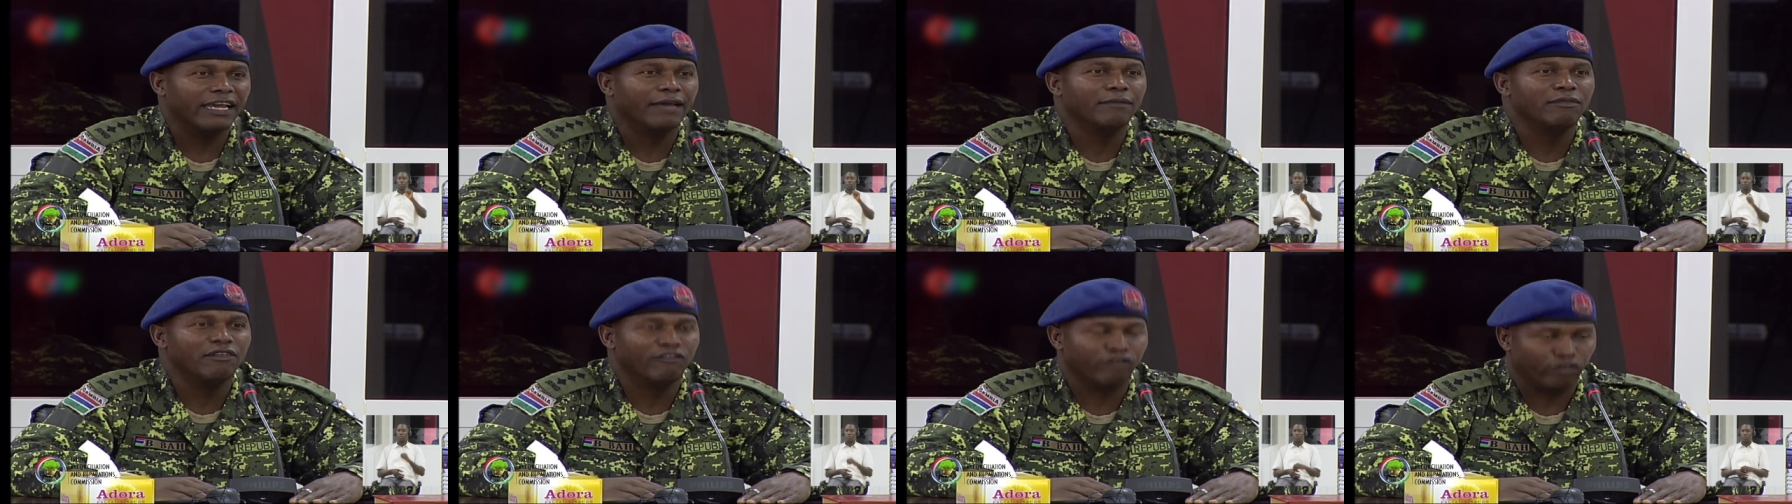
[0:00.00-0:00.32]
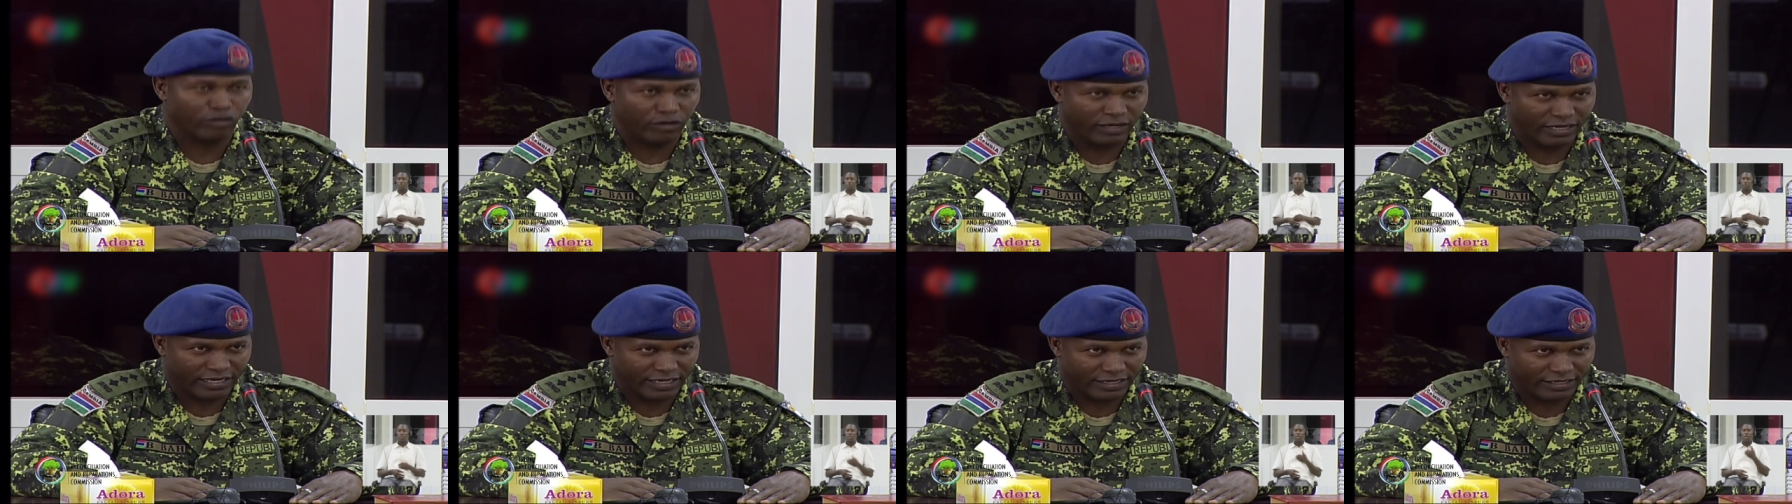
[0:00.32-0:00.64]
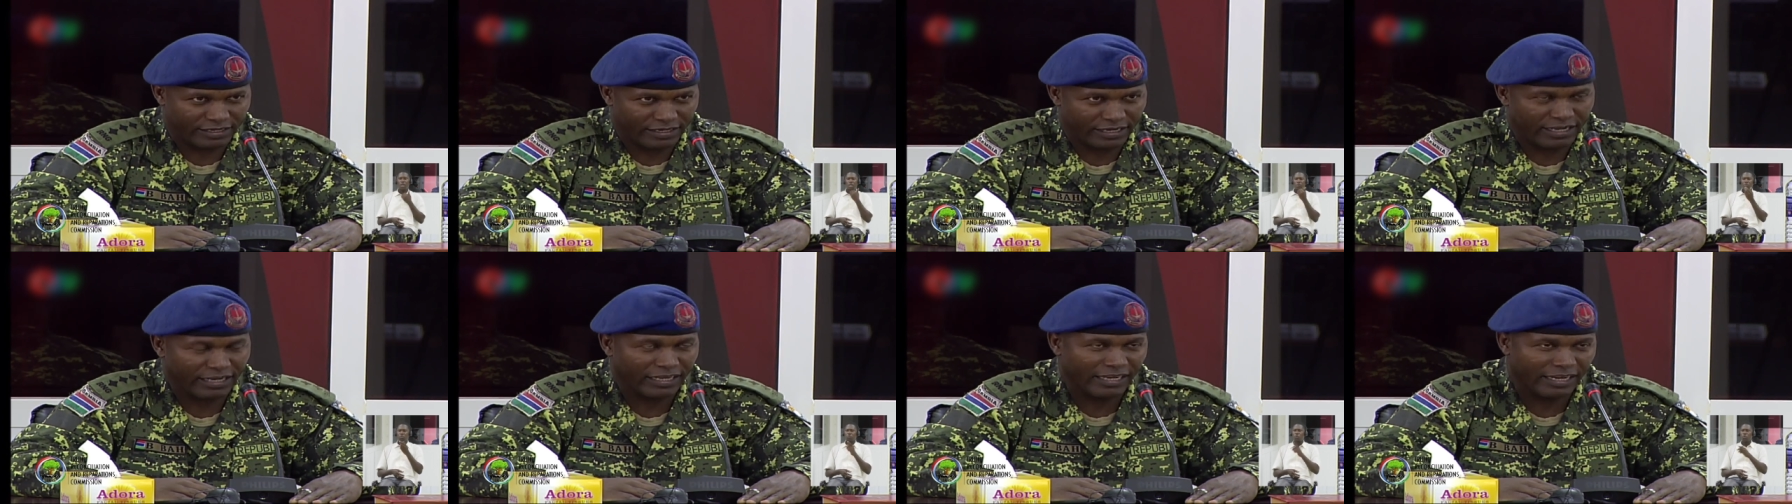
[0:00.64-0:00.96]
before
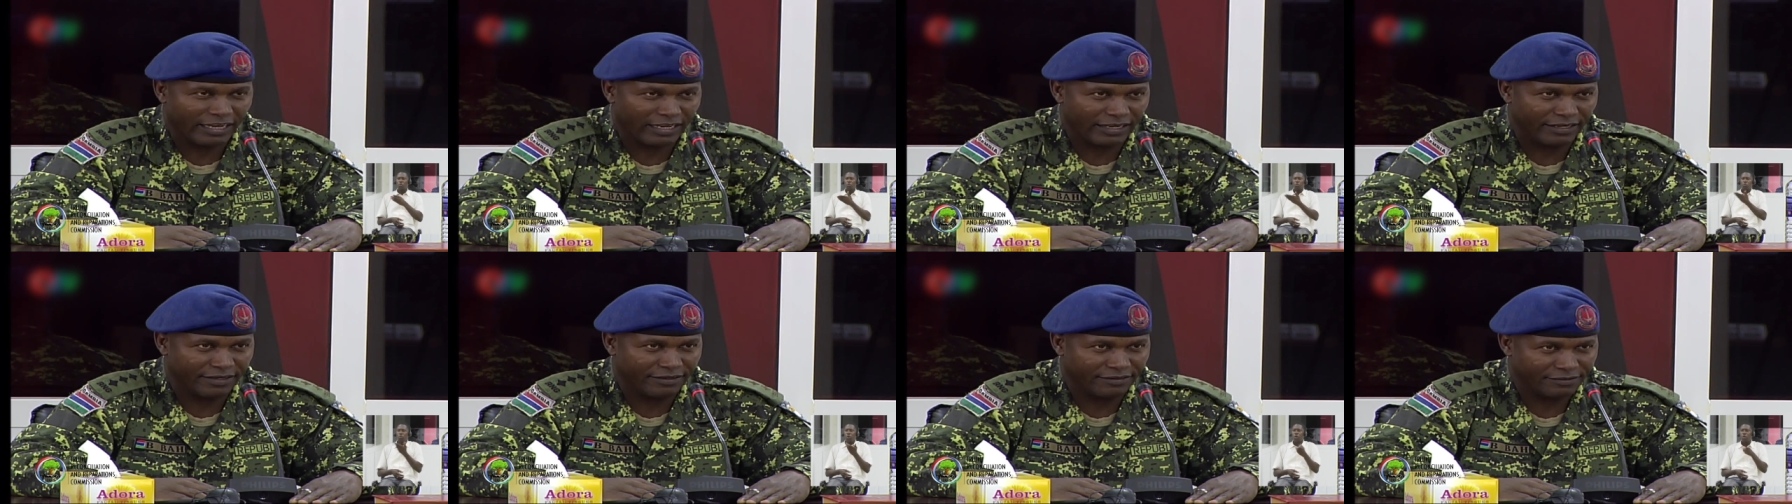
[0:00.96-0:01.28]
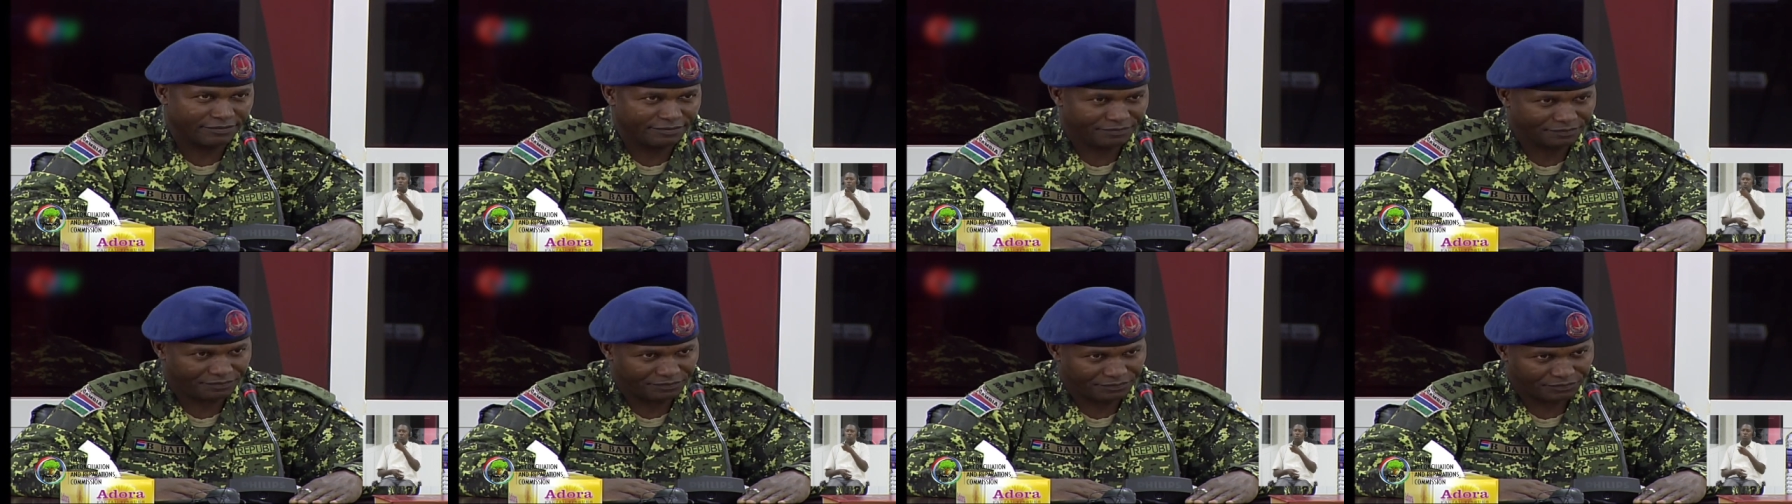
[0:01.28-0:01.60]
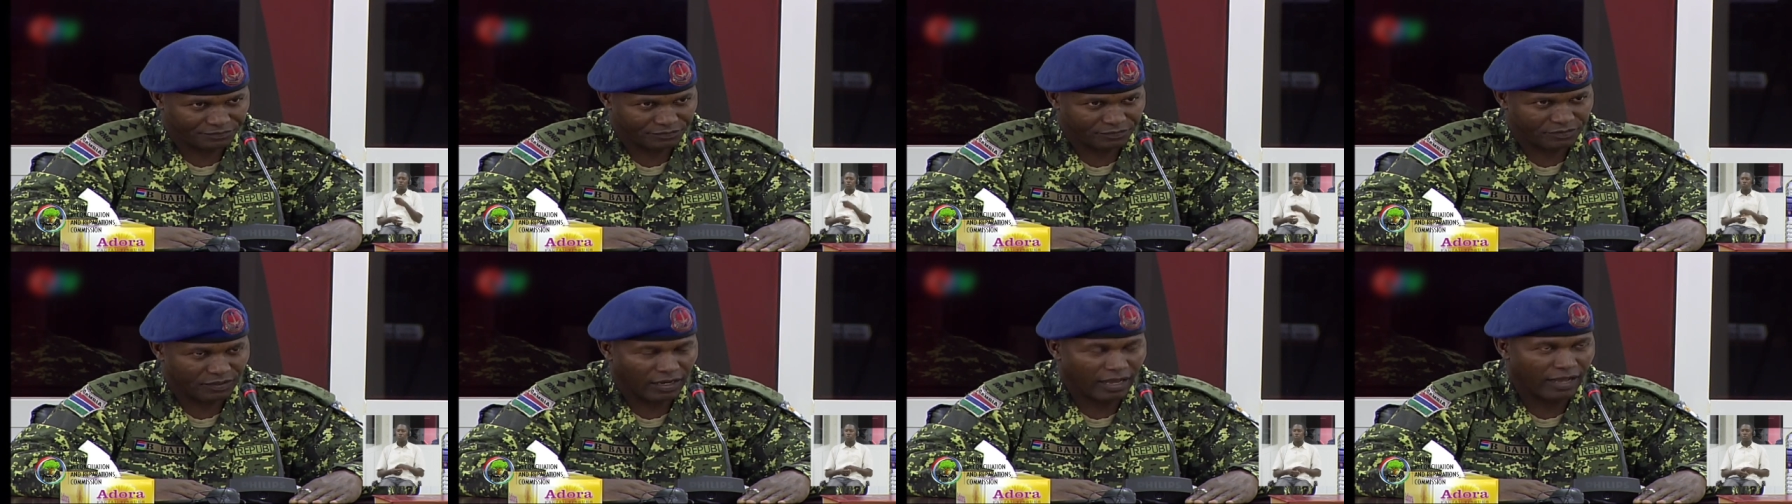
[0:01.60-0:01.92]
that, again,
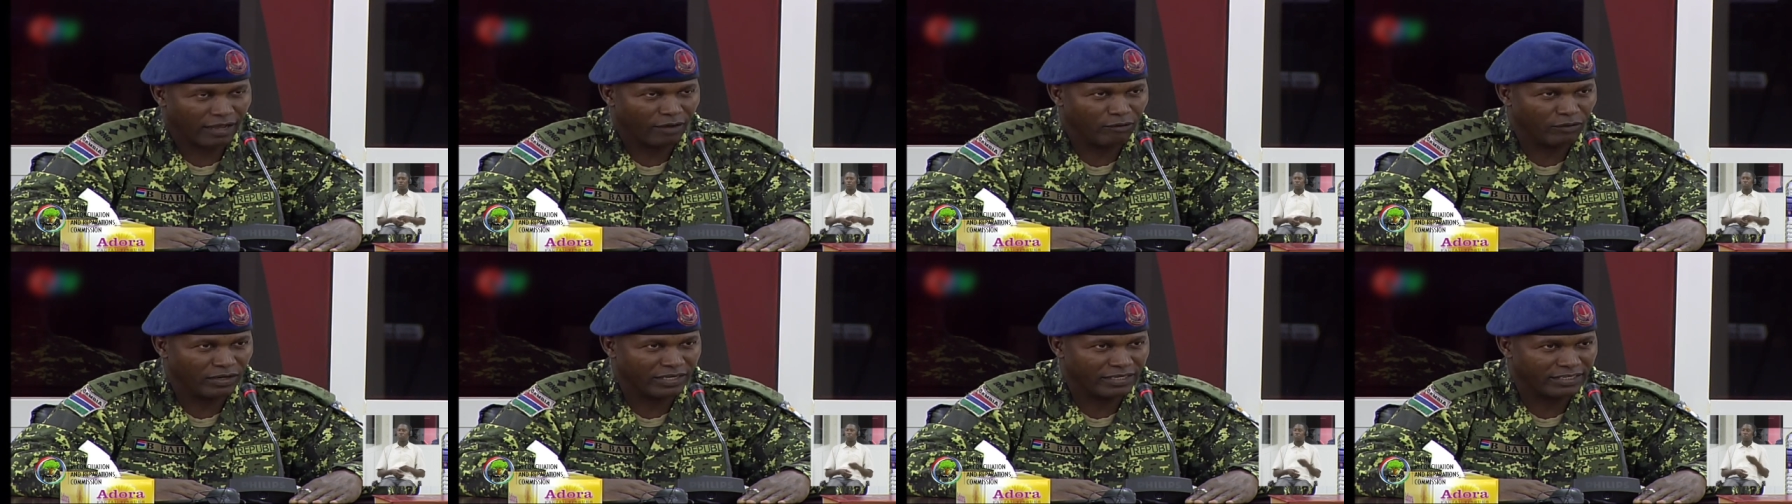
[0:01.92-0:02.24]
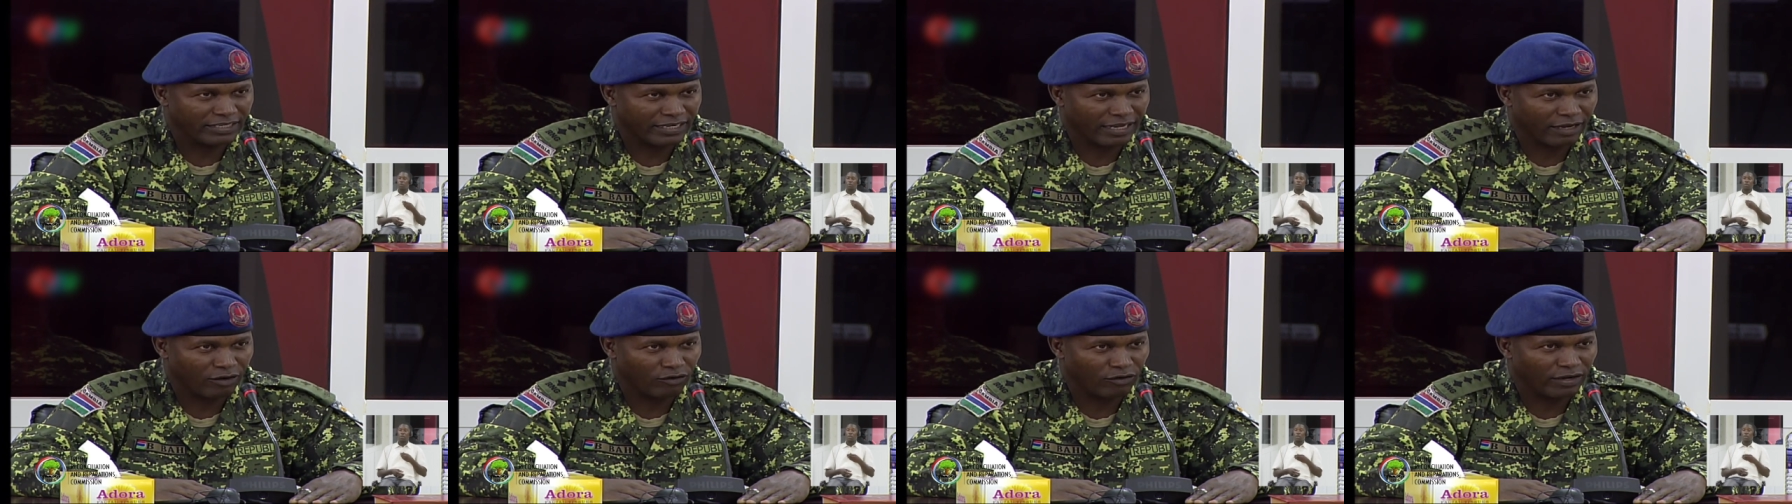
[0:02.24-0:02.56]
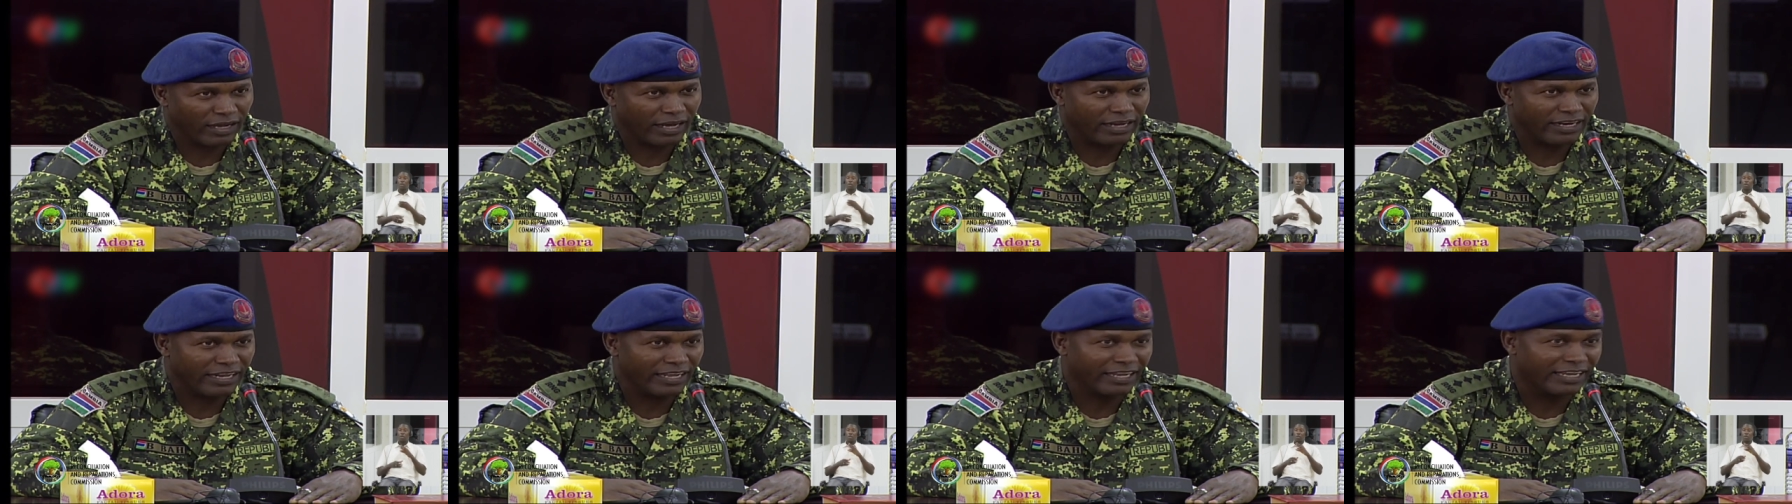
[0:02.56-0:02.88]
I went around
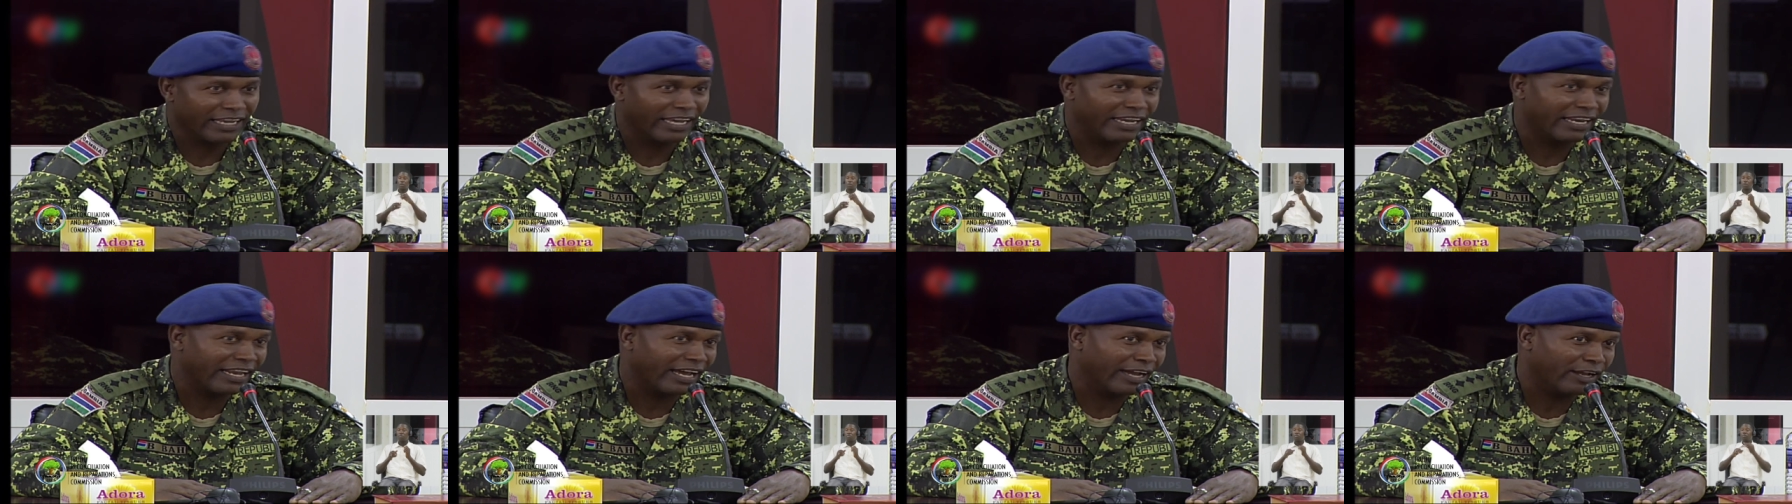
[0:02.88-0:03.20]
and again,